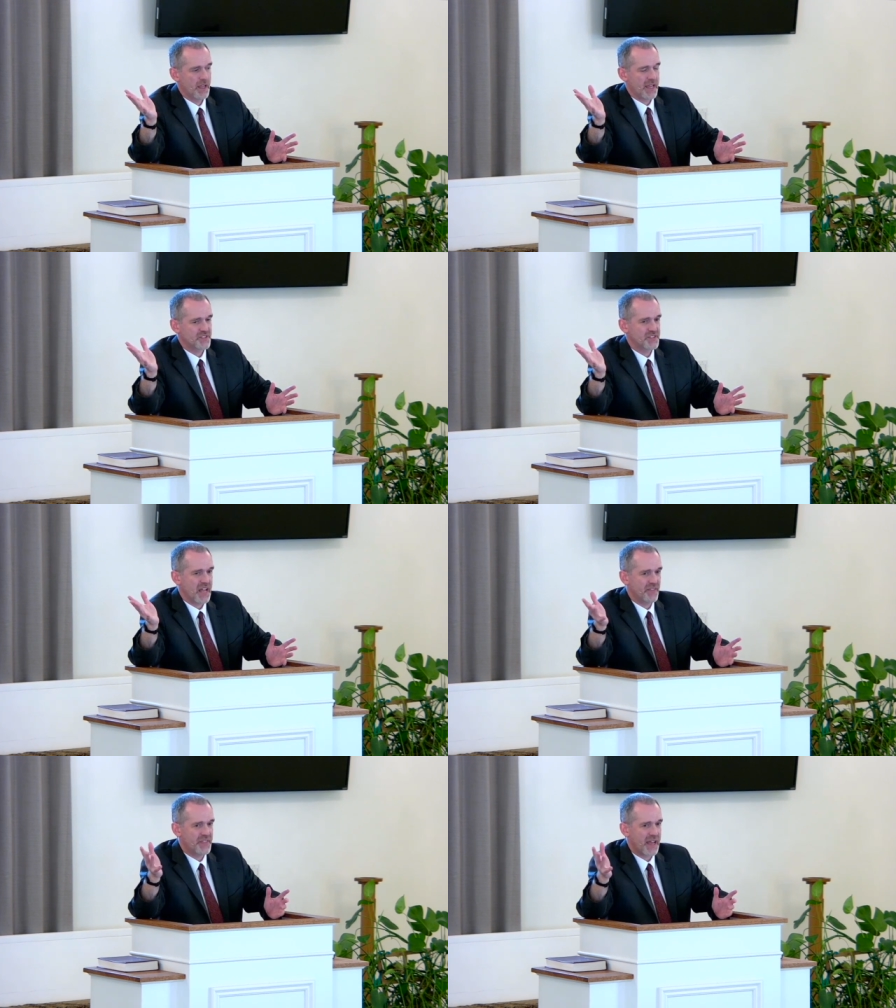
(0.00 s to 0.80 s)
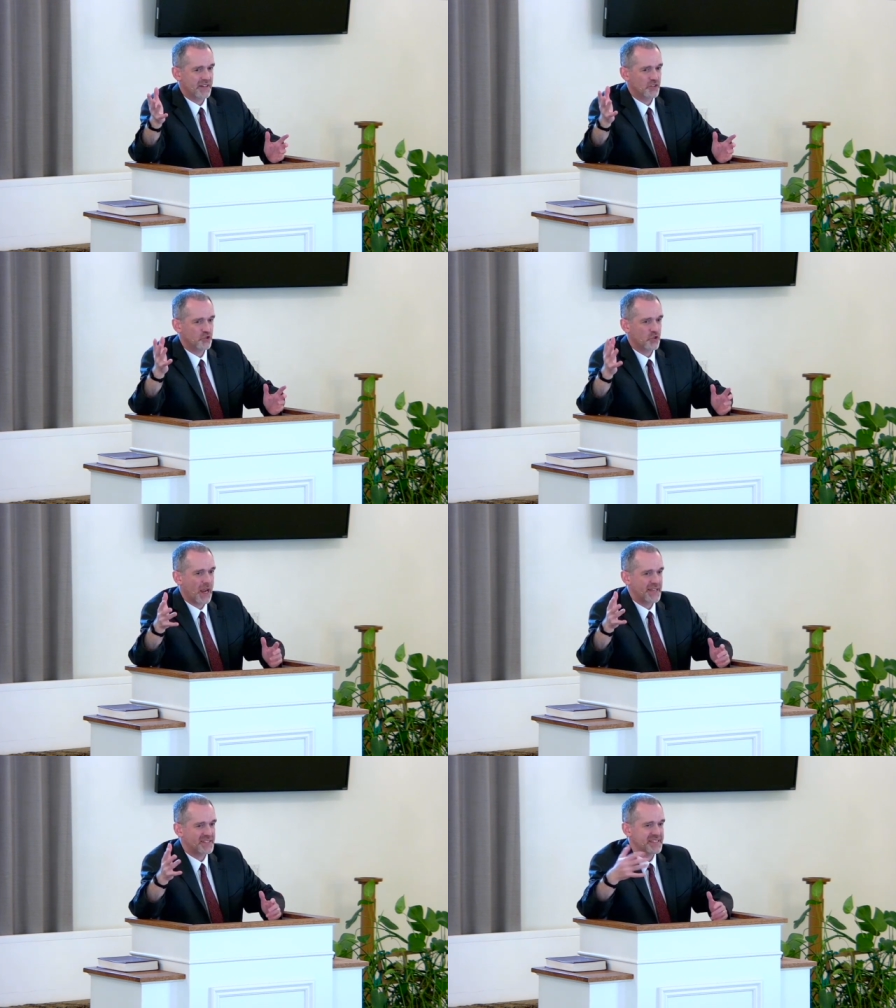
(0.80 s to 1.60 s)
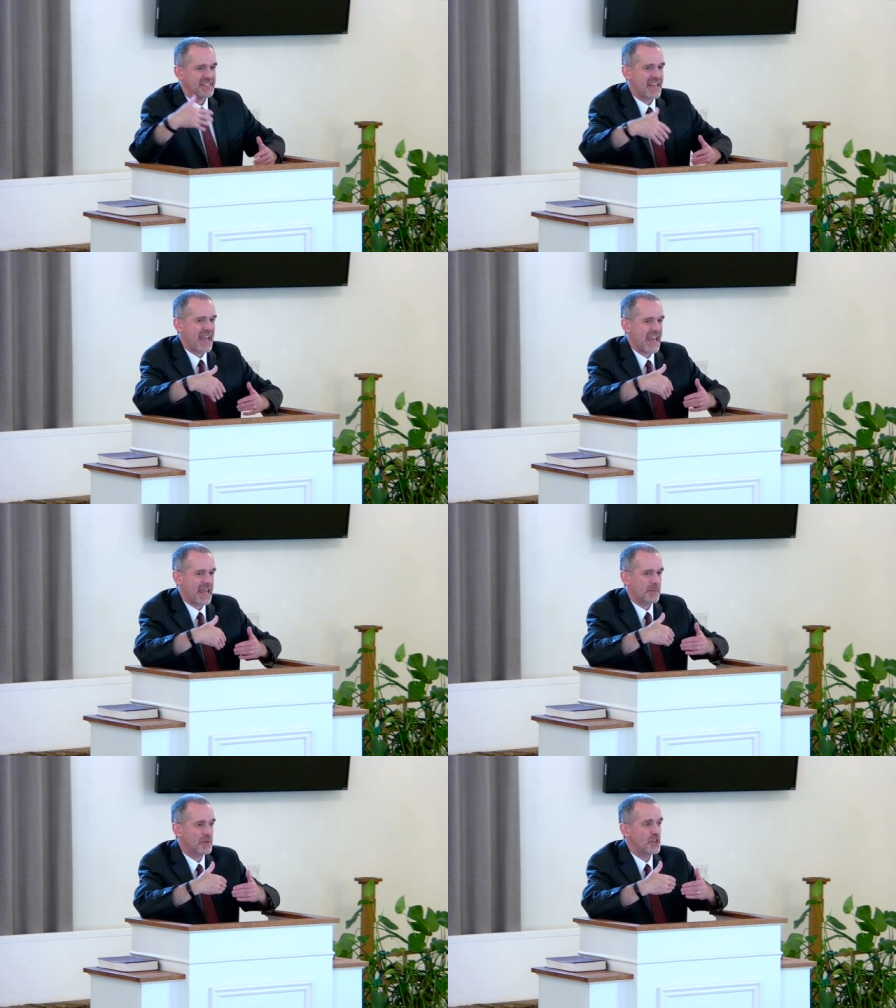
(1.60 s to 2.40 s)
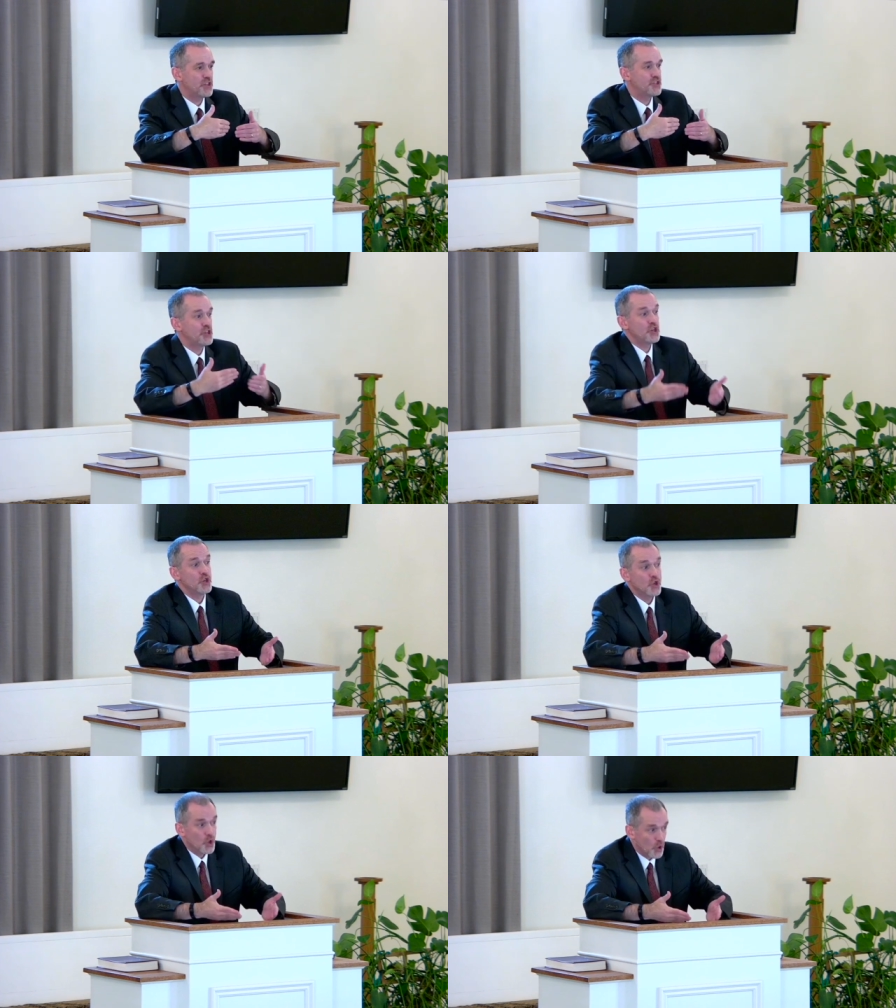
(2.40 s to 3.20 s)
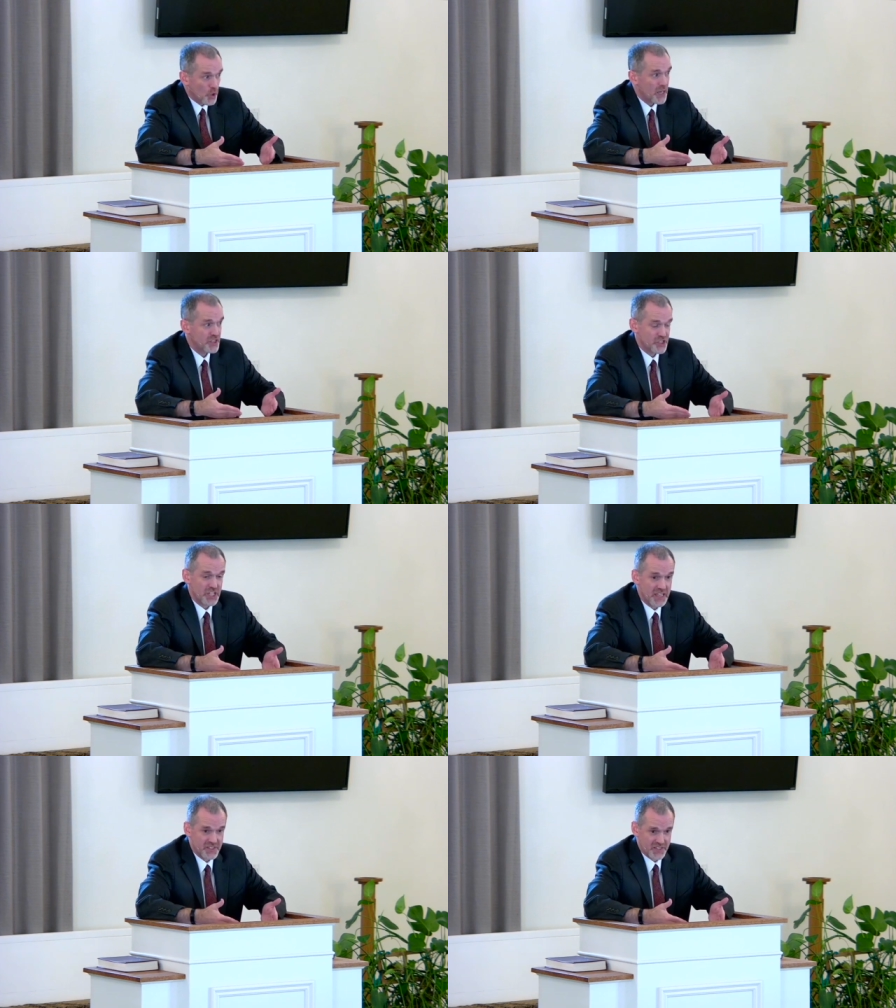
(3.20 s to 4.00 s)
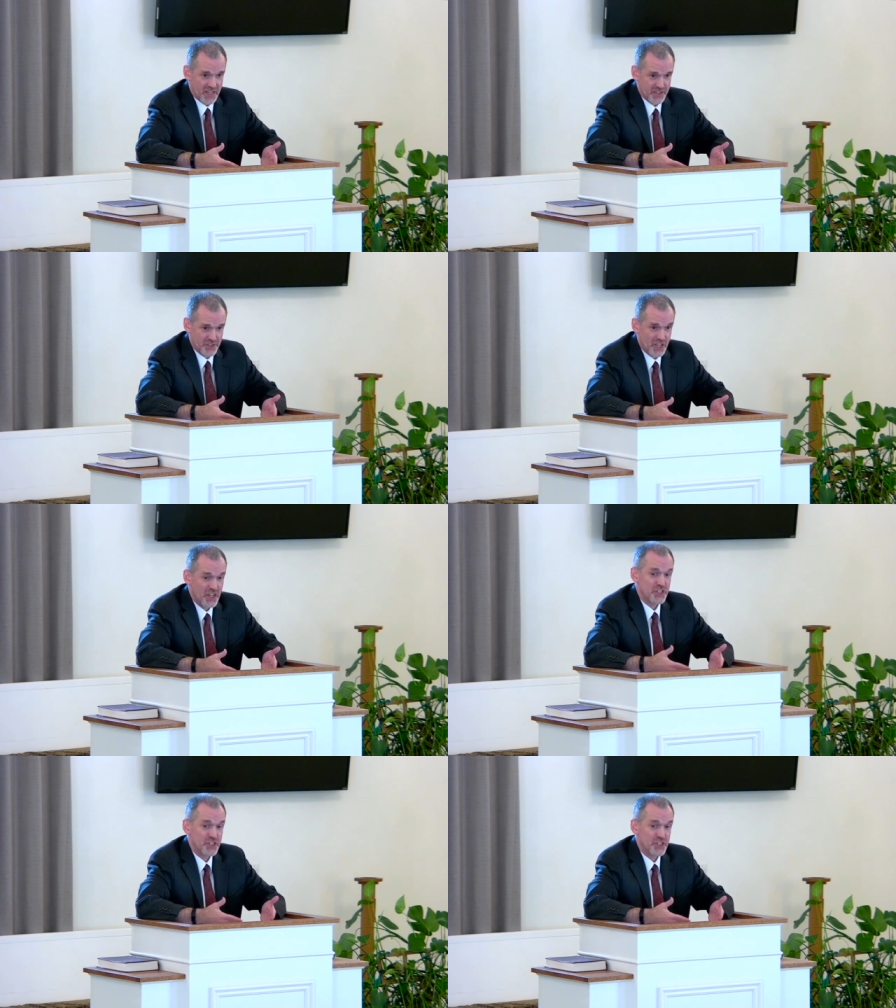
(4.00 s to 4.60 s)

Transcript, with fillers: It's not that Christ came to Jesus,